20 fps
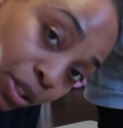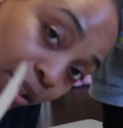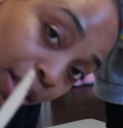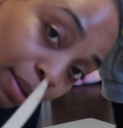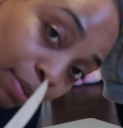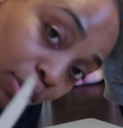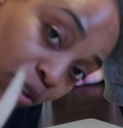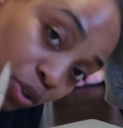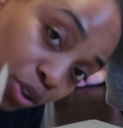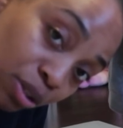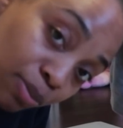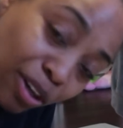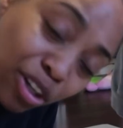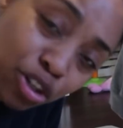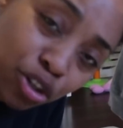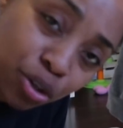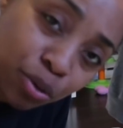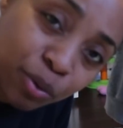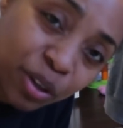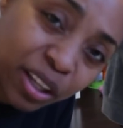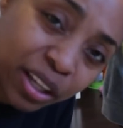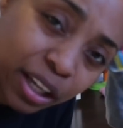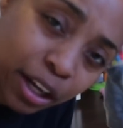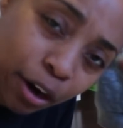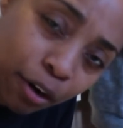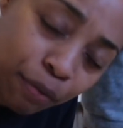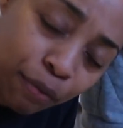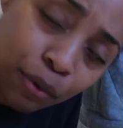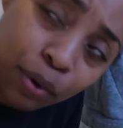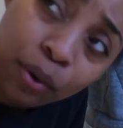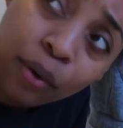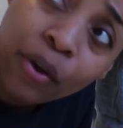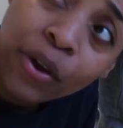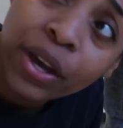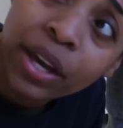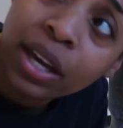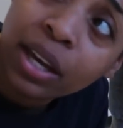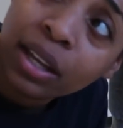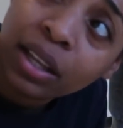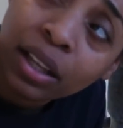to them, so just make sure you're really careful.
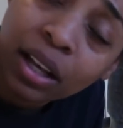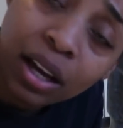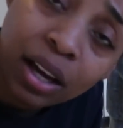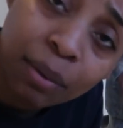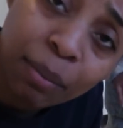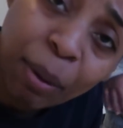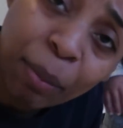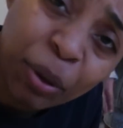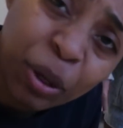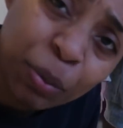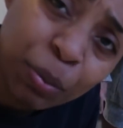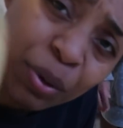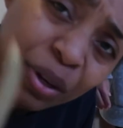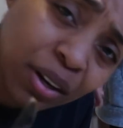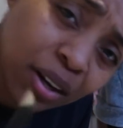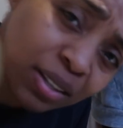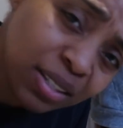Um, I'm gonna put it